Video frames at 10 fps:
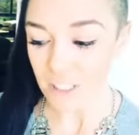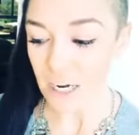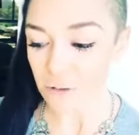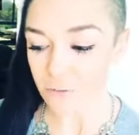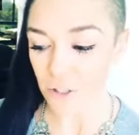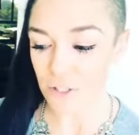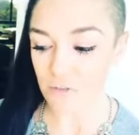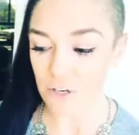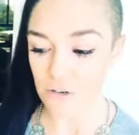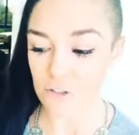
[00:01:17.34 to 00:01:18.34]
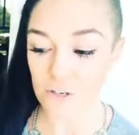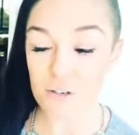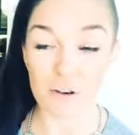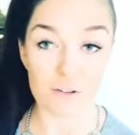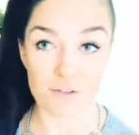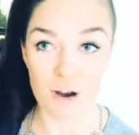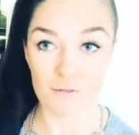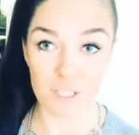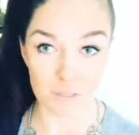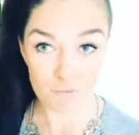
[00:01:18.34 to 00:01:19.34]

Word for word: now, for those of you who don't know, Thrive is a